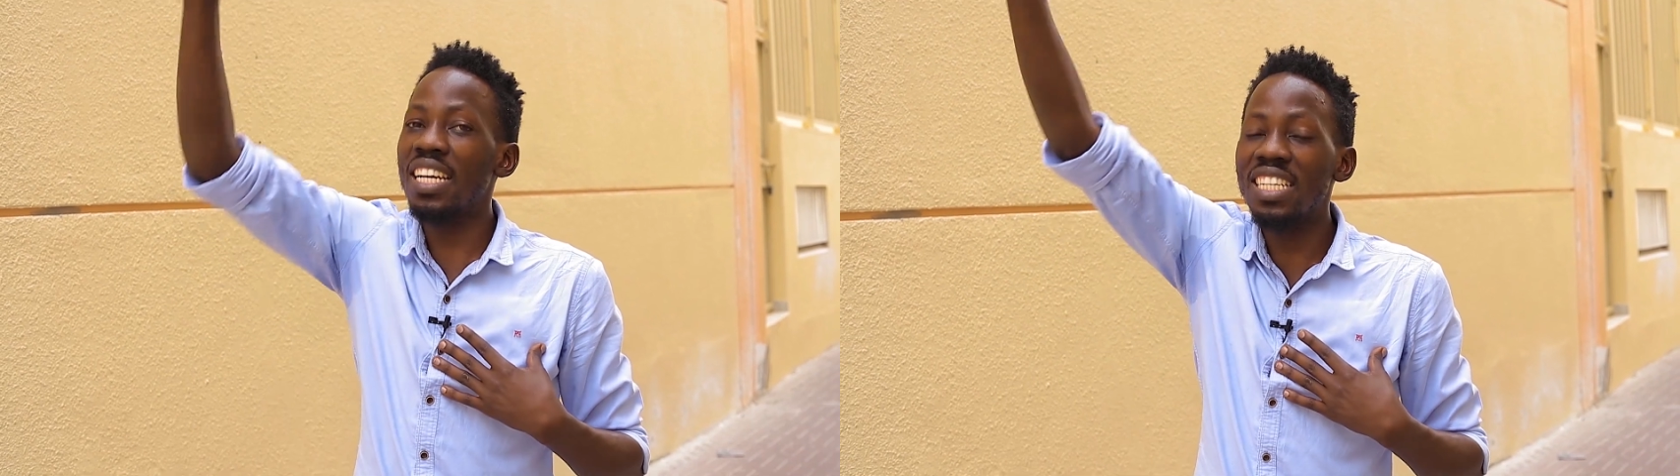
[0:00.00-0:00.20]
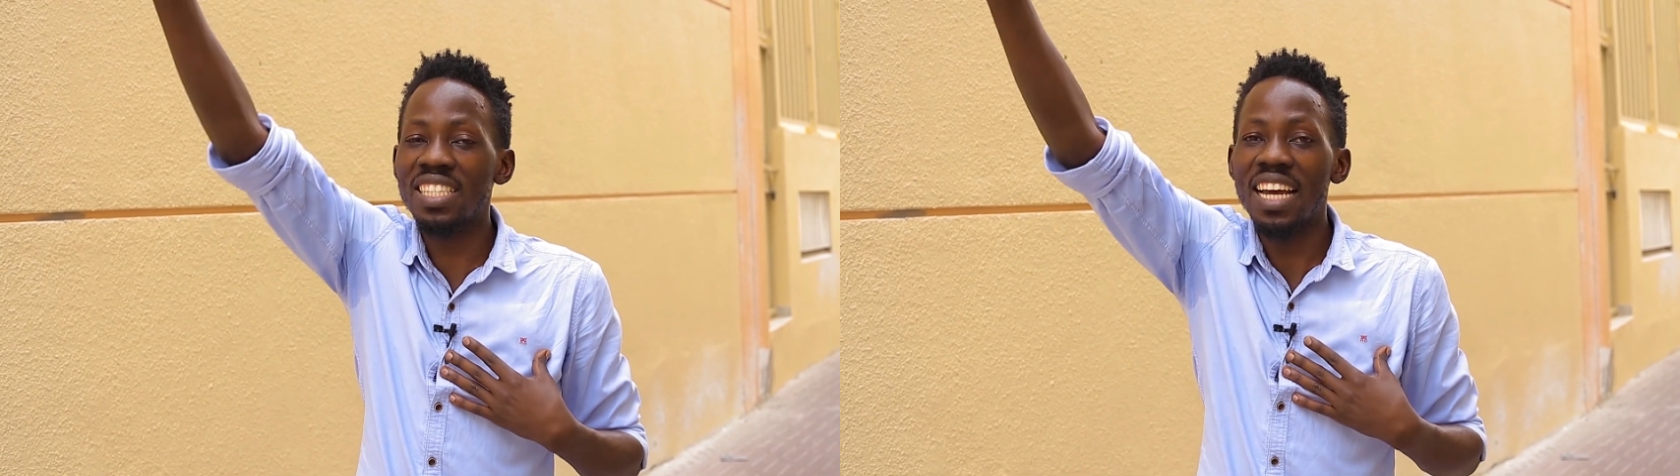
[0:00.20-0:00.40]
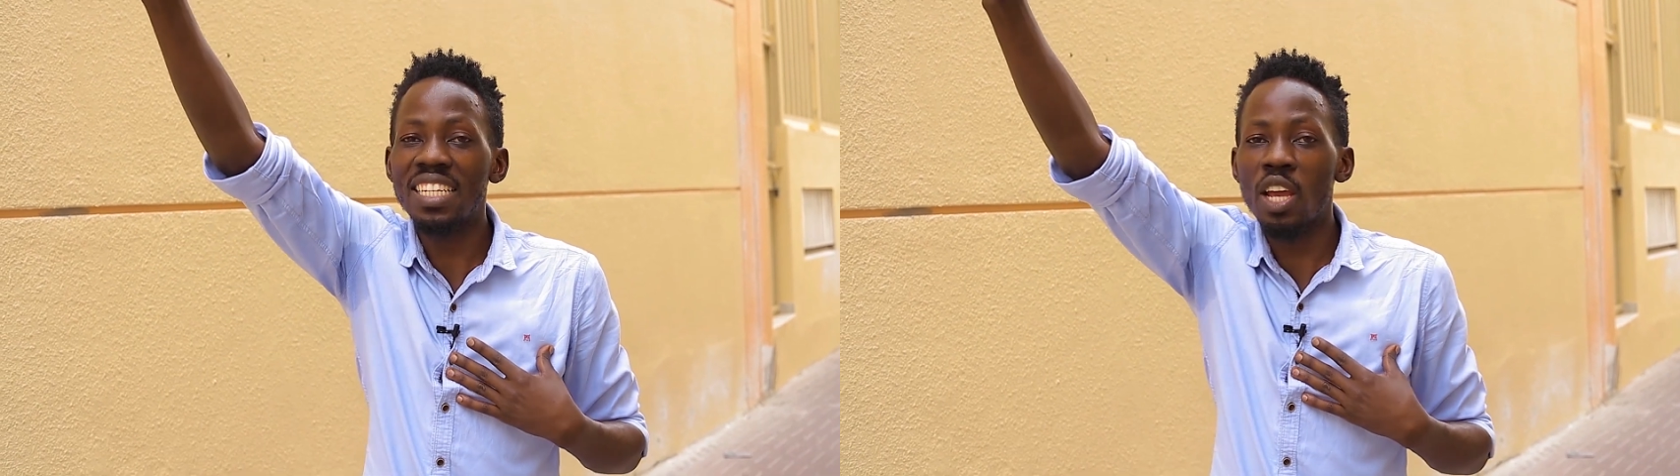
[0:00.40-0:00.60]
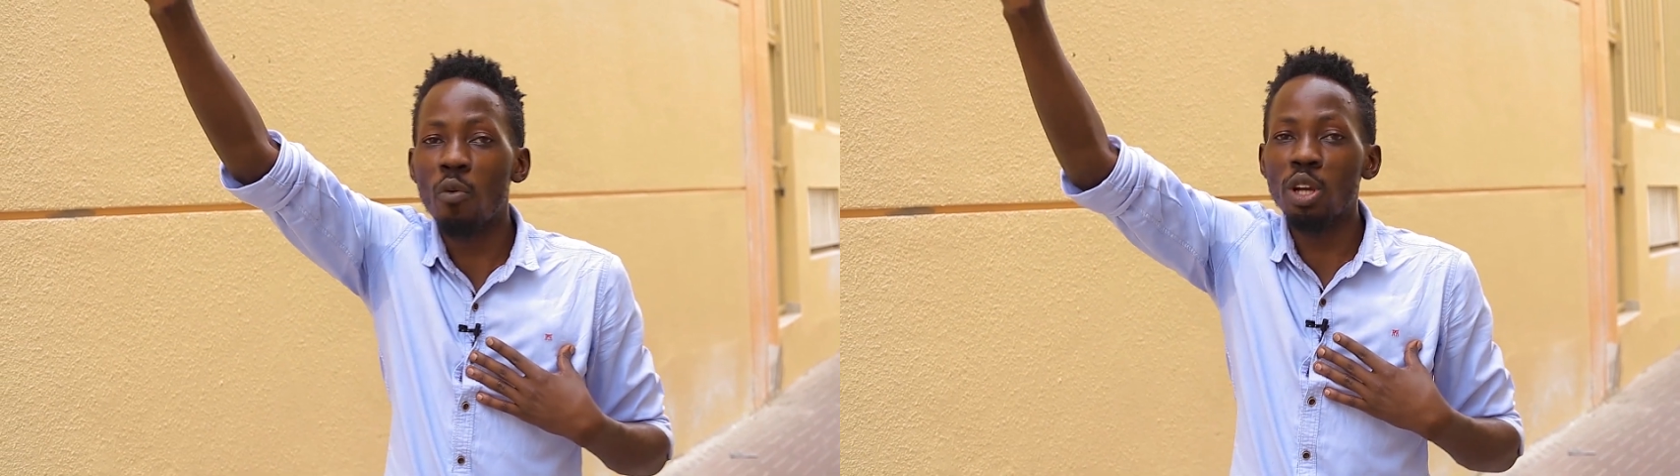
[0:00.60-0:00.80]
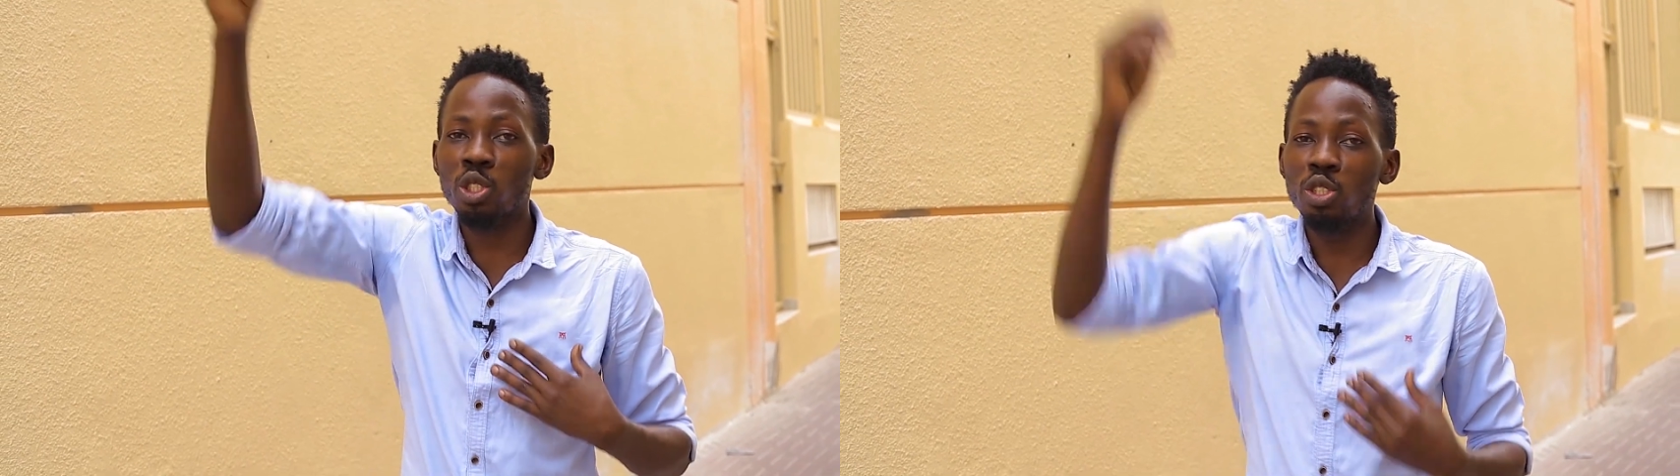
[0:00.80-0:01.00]
sun is that
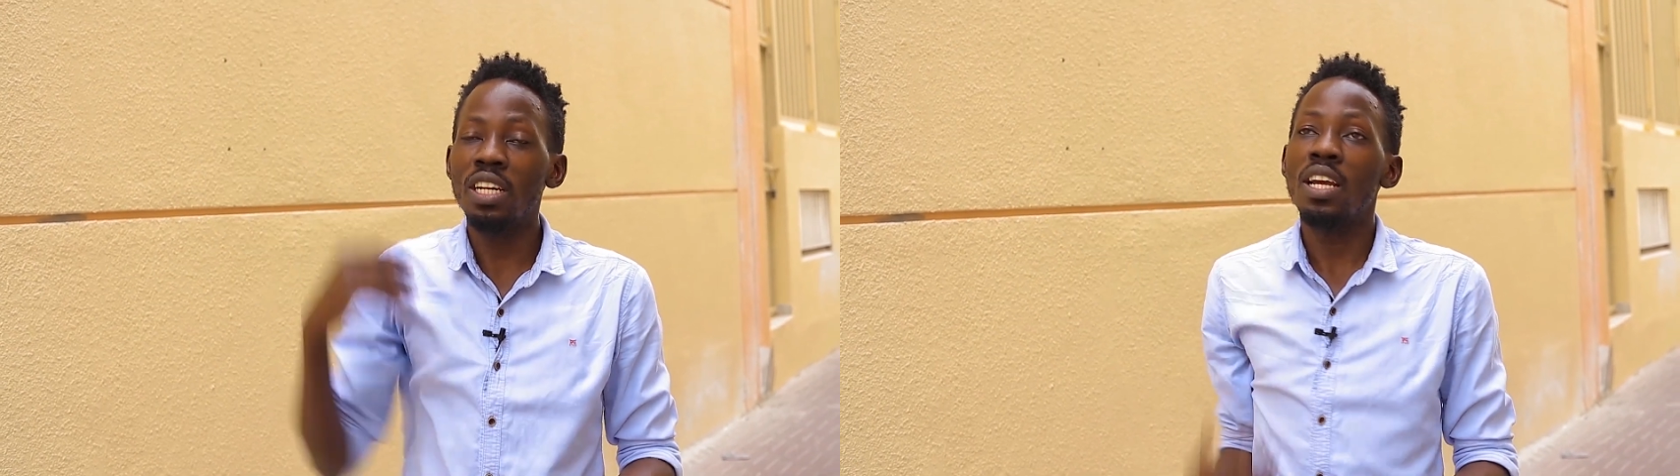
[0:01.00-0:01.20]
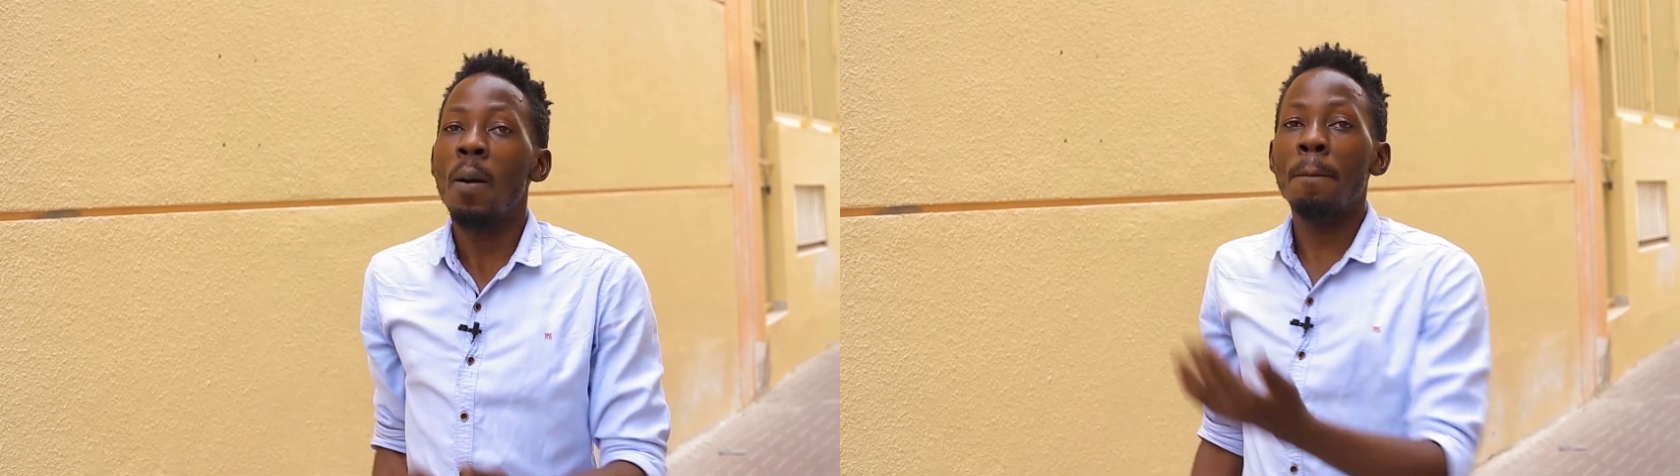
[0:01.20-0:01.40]
direction,